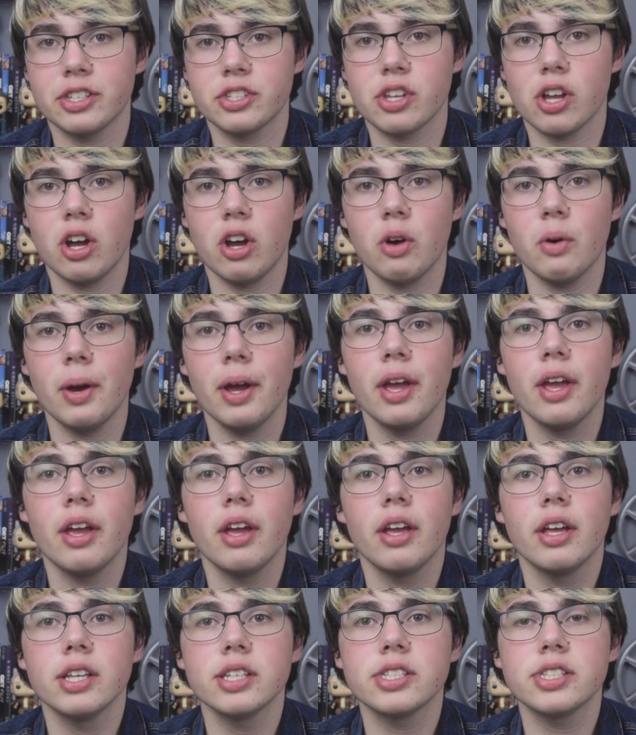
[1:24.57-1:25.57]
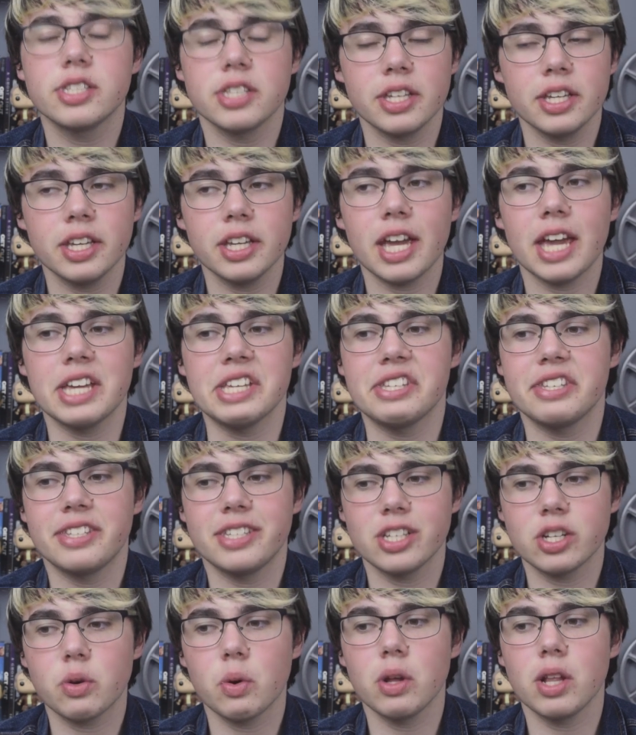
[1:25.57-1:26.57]
So seeing a
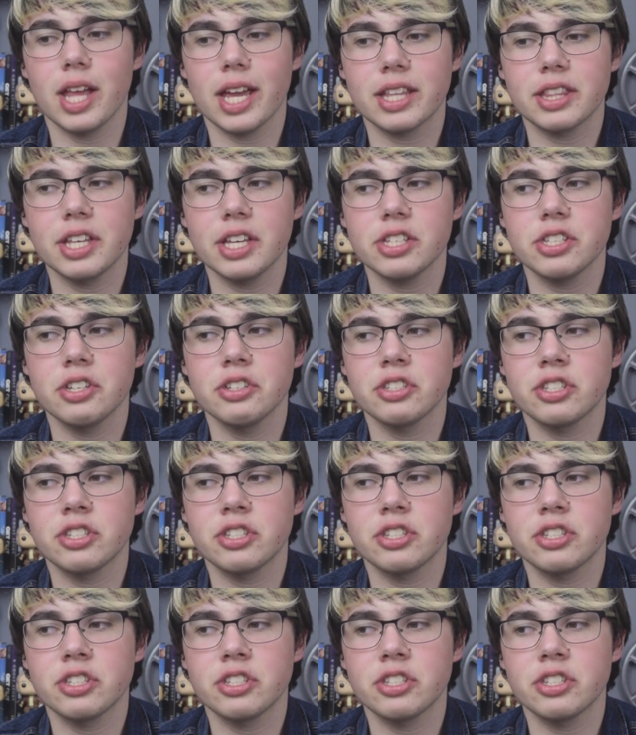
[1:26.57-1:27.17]
sequel like this